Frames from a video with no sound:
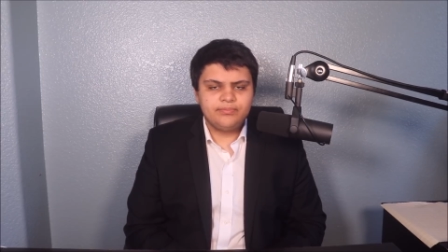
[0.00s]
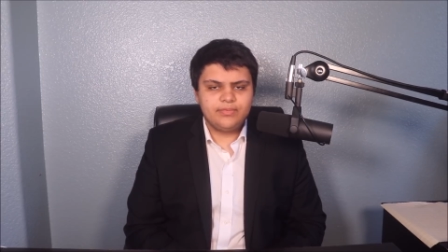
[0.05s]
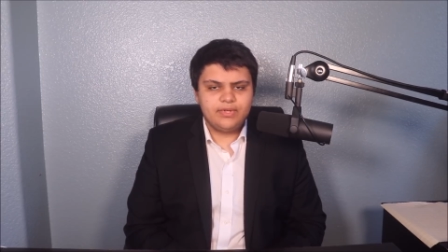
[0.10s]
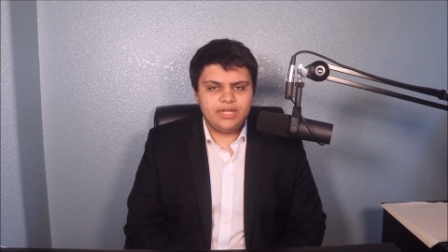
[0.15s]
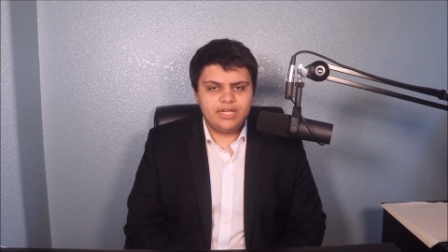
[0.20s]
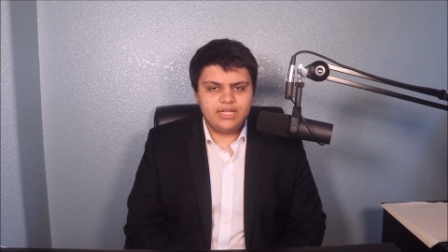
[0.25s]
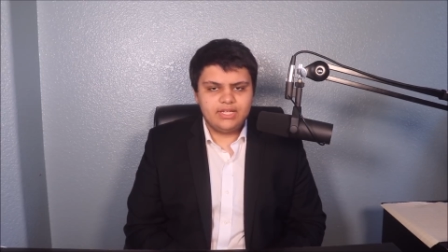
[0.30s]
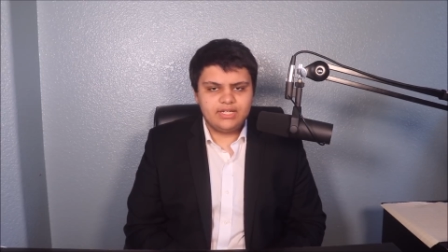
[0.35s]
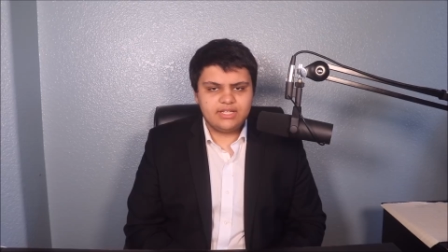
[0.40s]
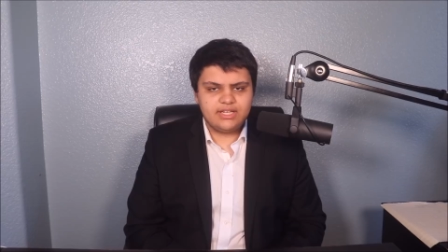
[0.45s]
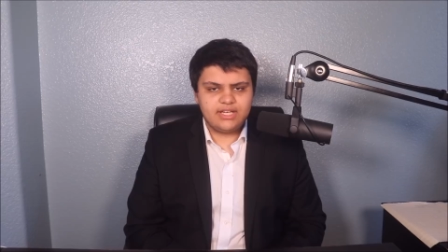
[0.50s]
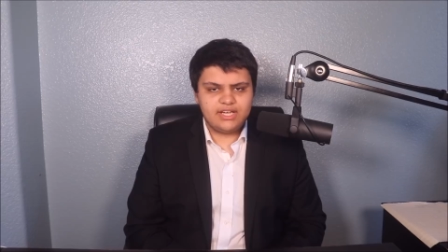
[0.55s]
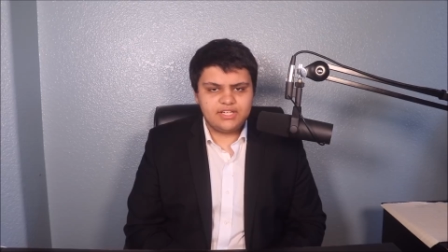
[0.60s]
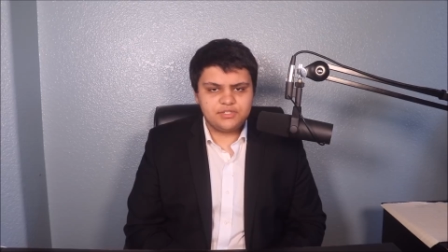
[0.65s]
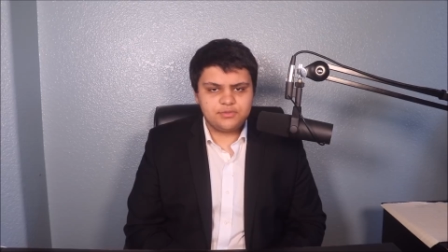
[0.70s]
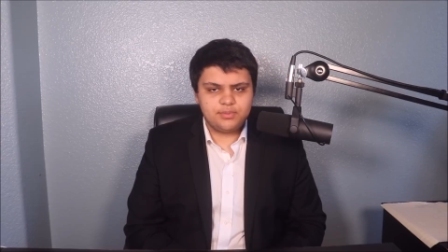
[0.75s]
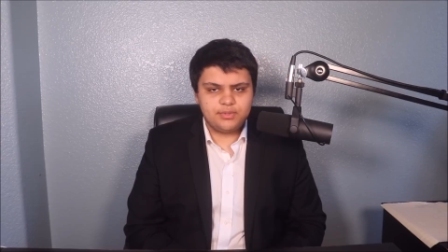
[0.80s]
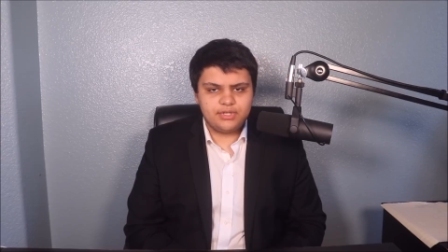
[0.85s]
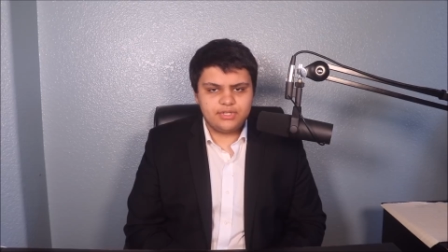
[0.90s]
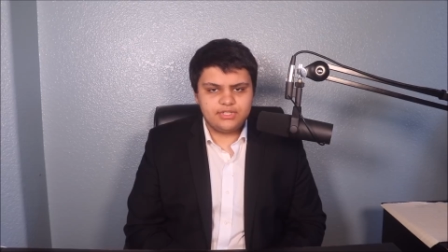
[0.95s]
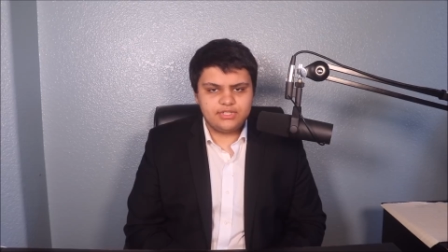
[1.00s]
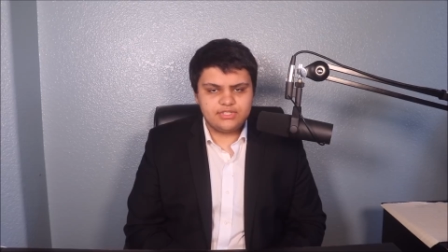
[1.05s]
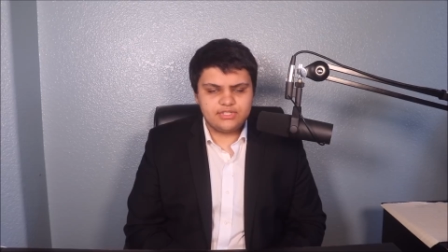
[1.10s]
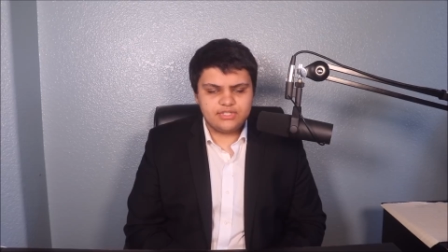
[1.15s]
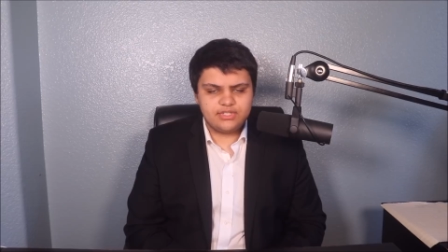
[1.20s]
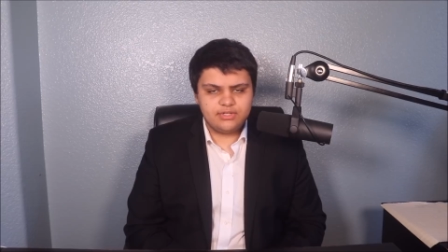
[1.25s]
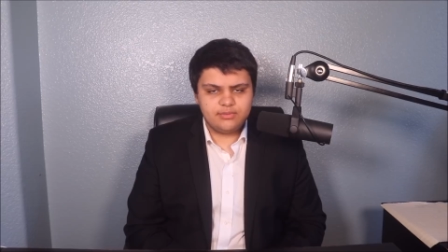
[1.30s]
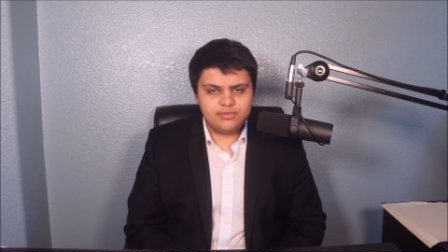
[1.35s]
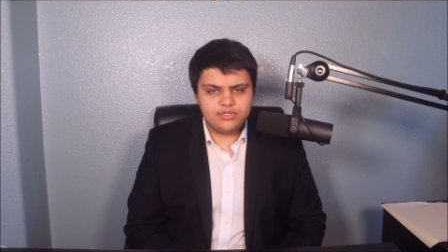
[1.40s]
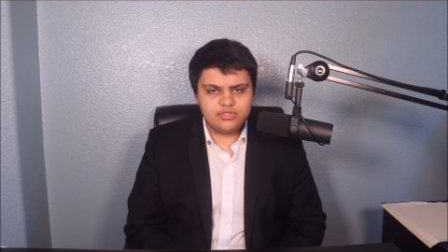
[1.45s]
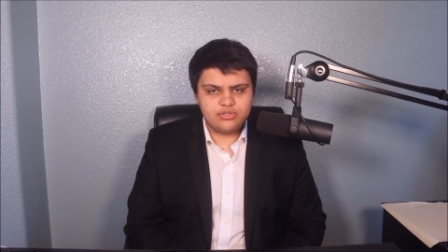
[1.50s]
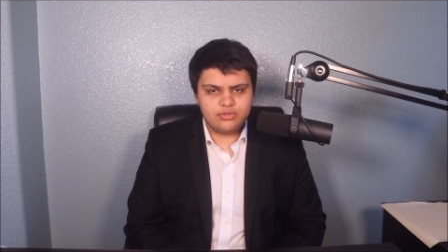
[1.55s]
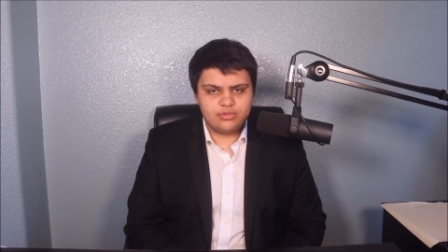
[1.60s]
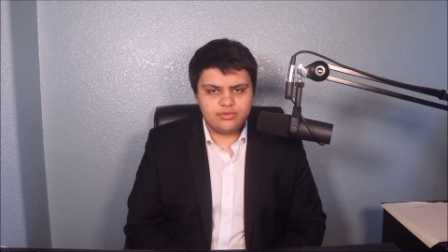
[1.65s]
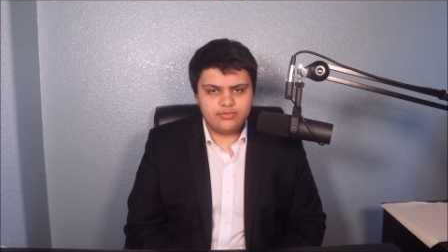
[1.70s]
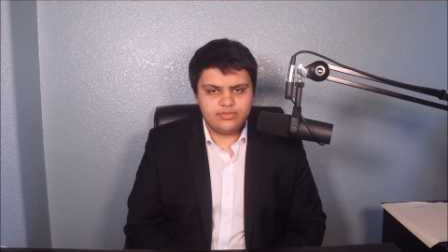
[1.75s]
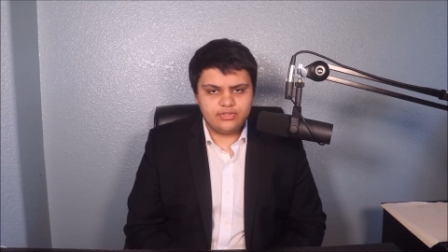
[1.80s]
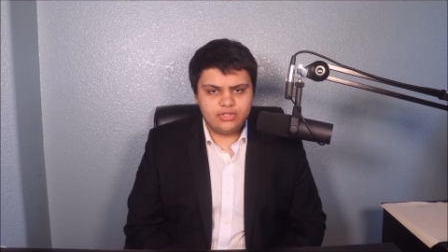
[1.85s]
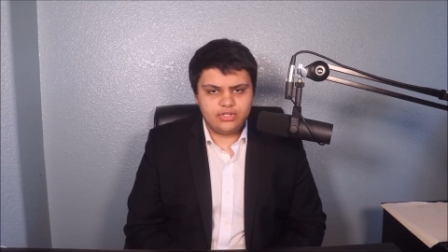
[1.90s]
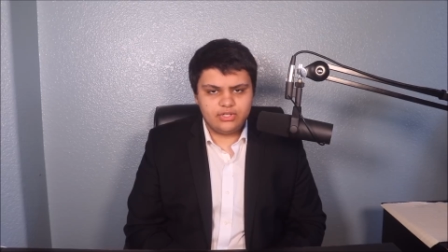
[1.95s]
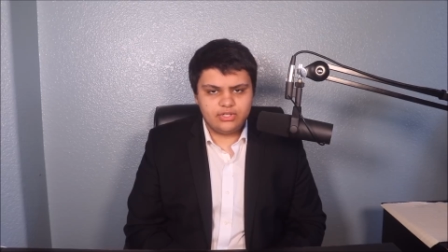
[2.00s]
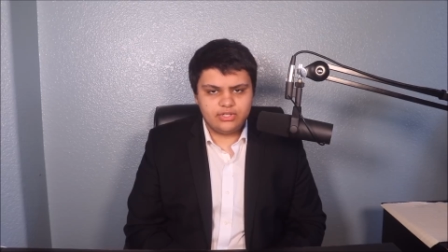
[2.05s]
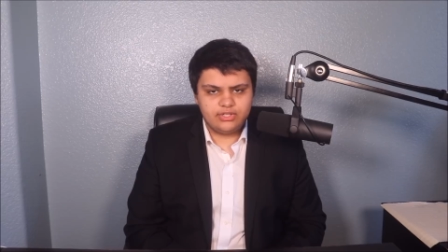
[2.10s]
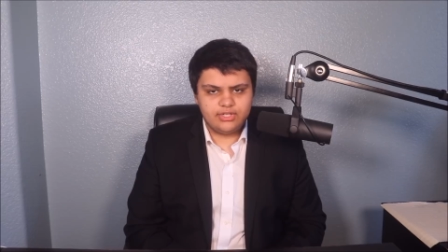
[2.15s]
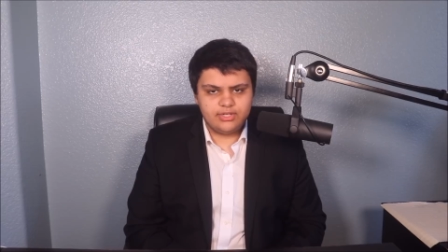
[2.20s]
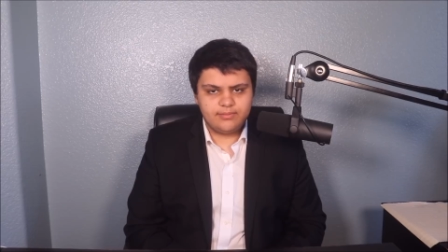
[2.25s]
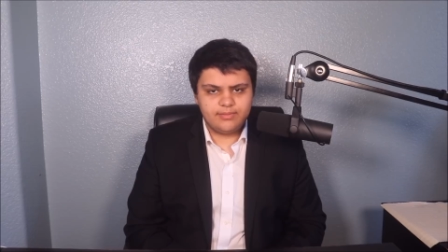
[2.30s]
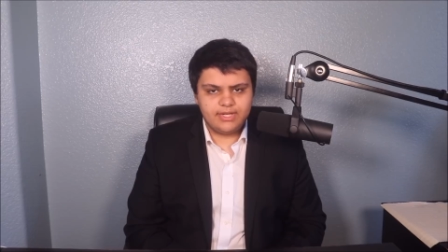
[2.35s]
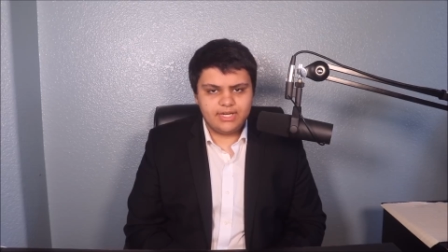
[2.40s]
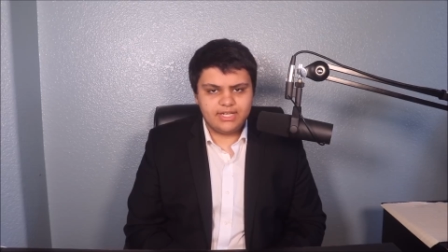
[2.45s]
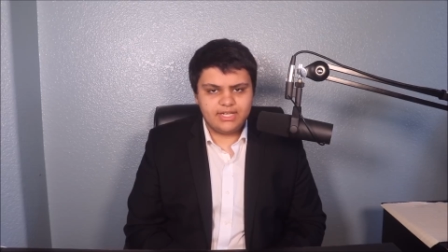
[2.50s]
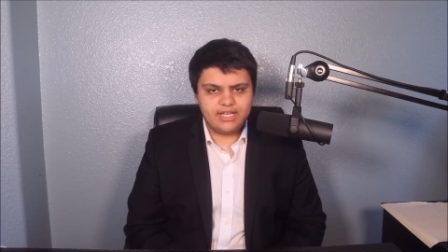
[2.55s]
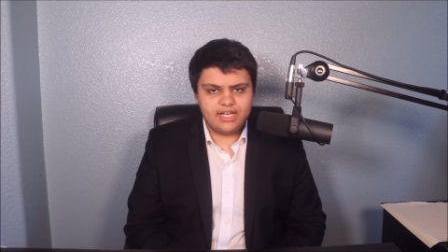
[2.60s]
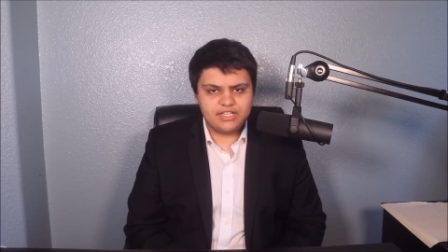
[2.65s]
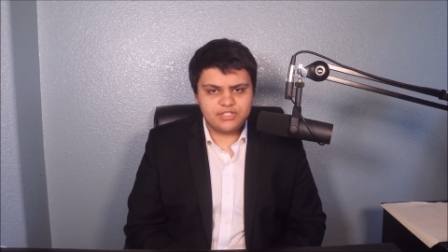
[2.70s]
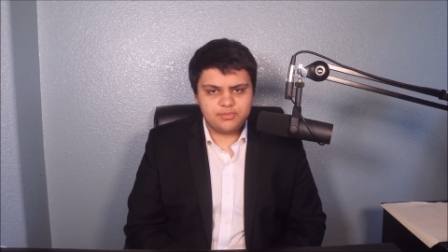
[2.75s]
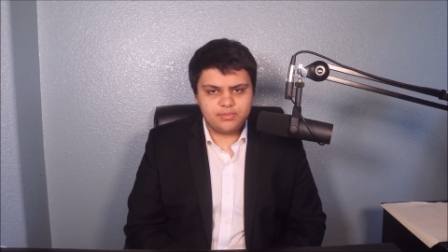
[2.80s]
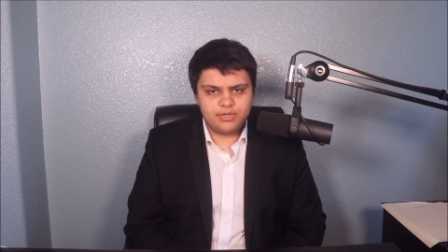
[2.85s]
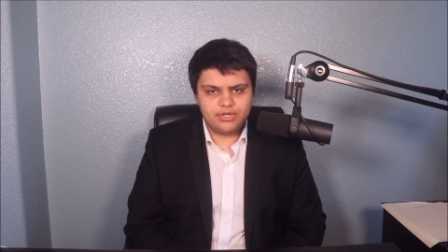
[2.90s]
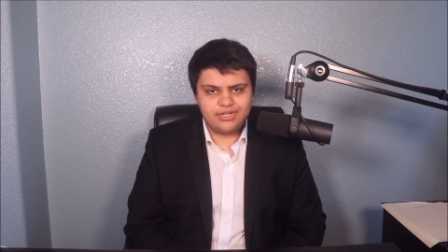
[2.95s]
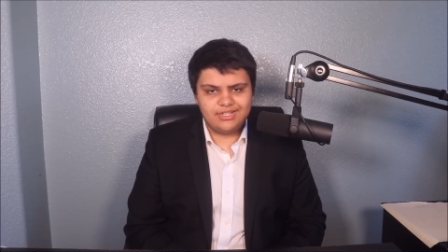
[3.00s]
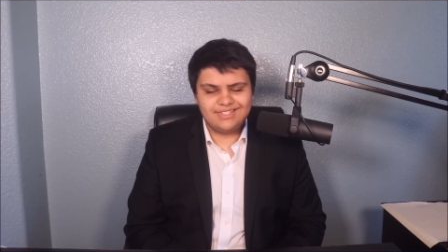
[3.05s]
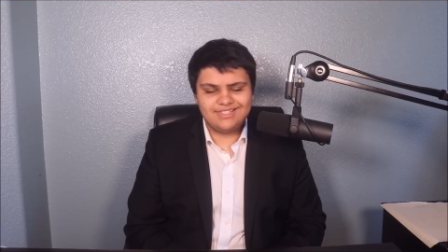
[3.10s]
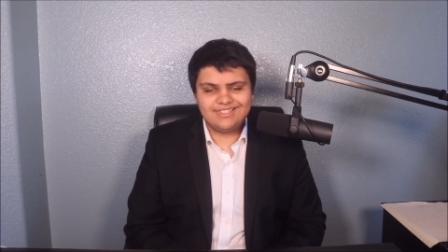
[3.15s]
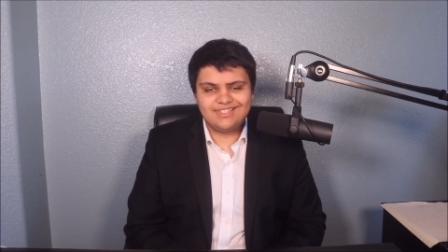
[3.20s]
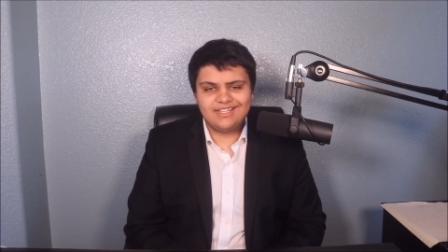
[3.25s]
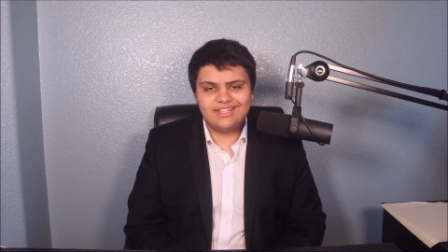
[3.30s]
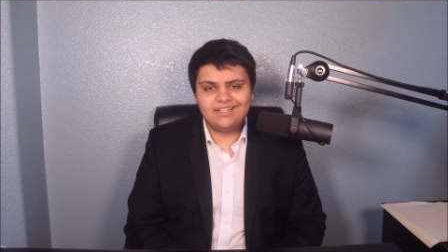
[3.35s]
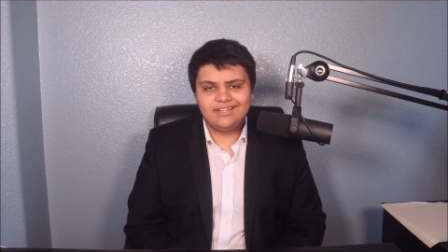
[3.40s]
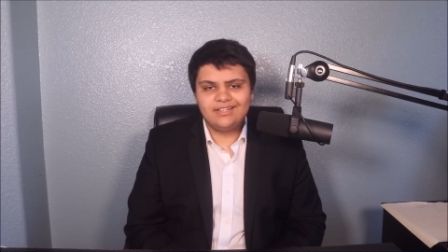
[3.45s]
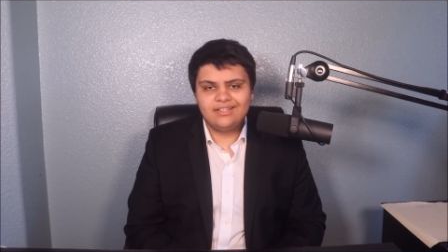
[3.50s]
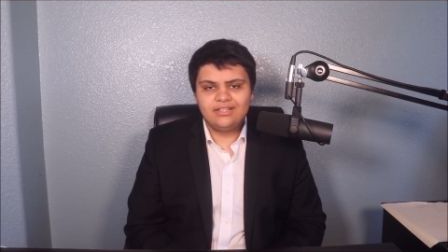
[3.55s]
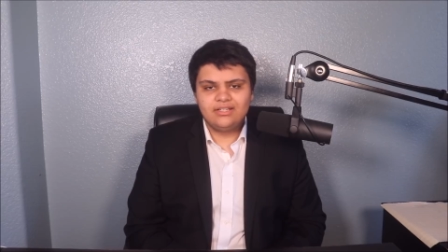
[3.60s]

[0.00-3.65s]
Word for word: Ana Kasparian, this is going to be sort of a long clip. Ana Kasparian did.